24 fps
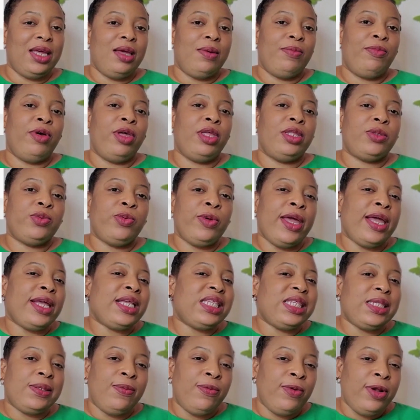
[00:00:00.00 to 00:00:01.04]
but it will
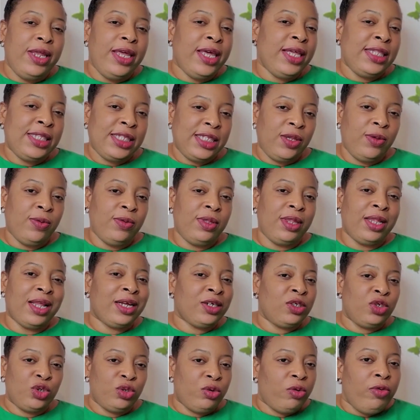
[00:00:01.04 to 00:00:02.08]
exfoliate you
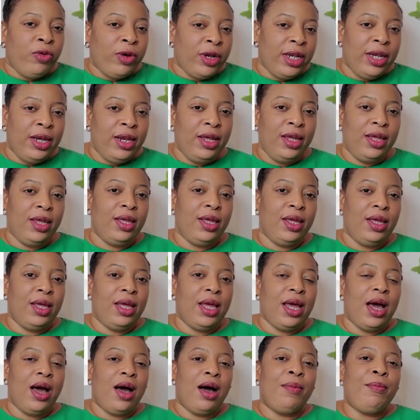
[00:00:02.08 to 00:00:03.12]
naturally
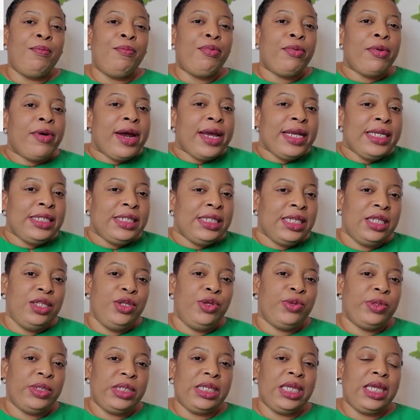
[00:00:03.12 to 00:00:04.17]
and brighten
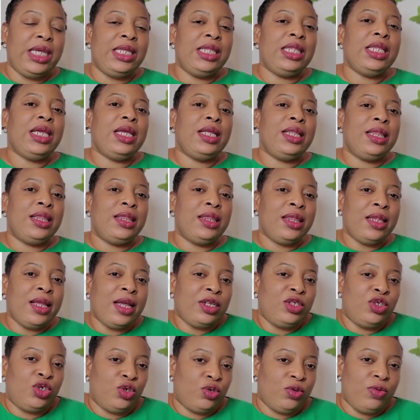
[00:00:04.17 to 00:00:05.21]
your skin
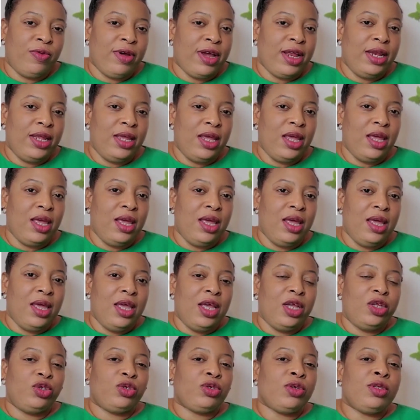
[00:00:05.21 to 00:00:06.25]
naturally,
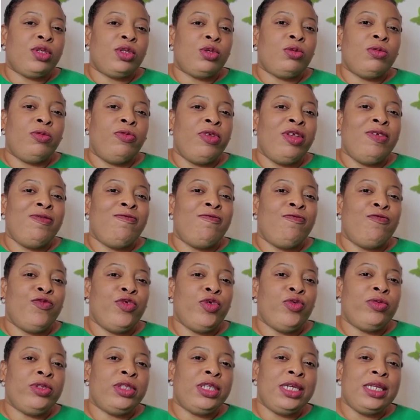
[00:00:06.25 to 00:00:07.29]
just to
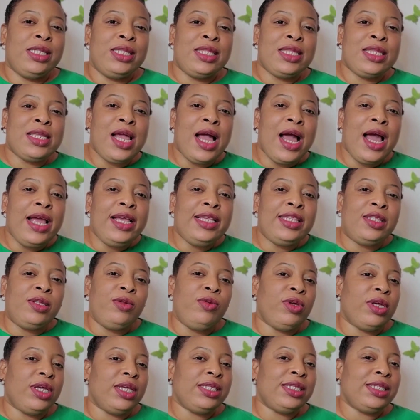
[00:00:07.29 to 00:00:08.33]
reveal the nice
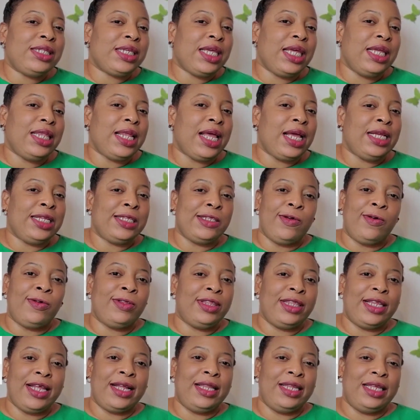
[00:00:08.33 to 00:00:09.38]
looking skin that it's
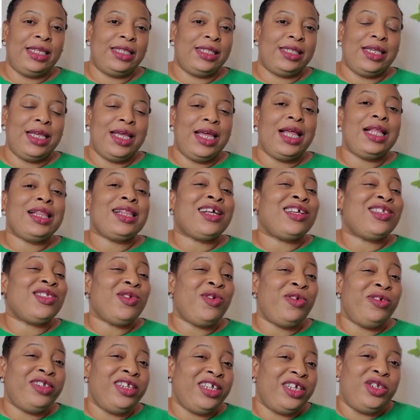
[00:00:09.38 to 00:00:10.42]
underneath. That's
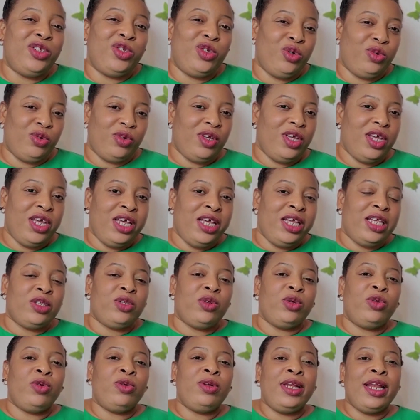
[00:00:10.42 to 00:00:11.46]
all they do.
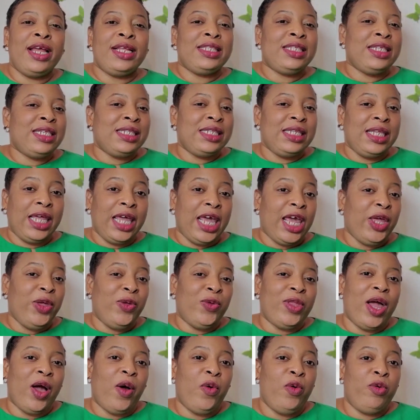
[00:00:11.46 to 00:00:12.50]
So don't let it scare
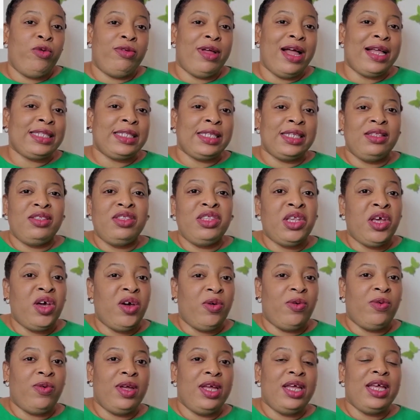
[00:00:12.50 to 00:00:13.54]
you that, oh, acid.
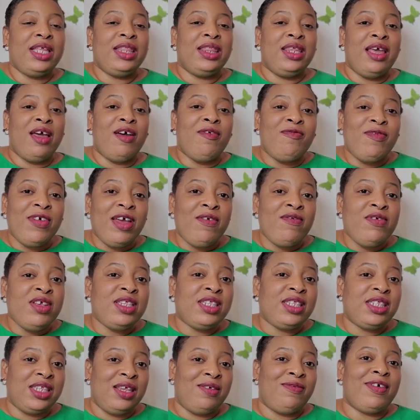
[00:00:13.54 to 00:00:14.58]
No, they are very
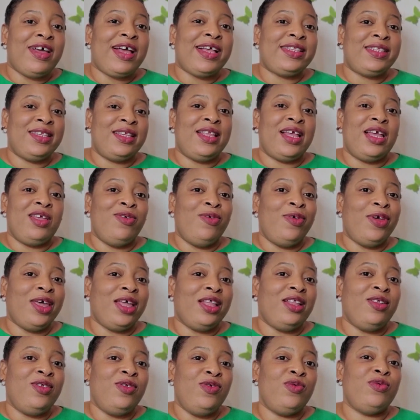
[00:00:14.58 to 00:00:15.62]
safe acid that you
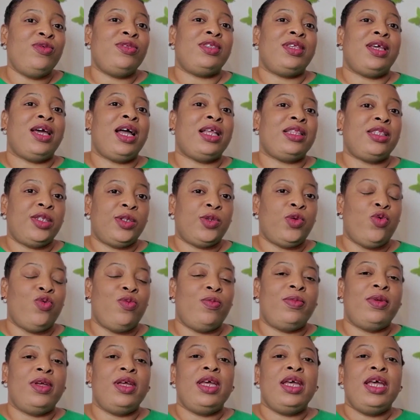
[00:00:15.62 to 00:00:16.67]
can use at
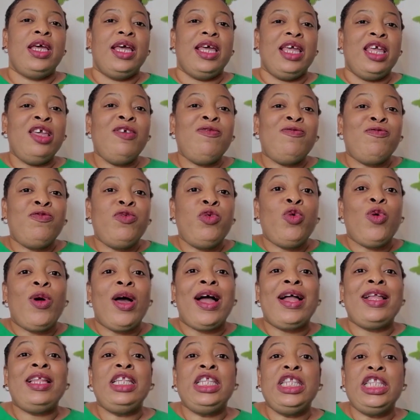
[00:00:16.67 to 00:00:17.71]
home. If you
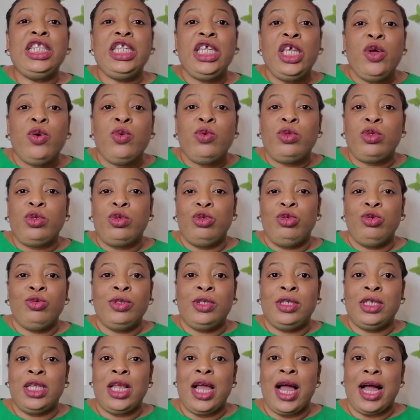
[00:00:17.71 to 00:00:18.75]
are new to
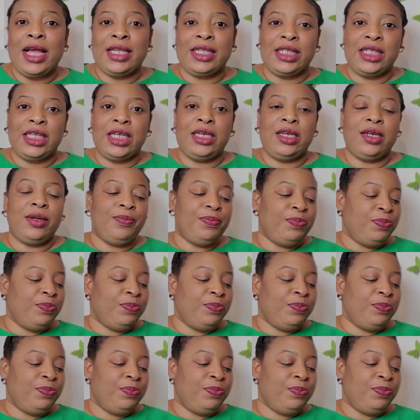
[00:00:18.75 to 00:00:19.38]
using acid,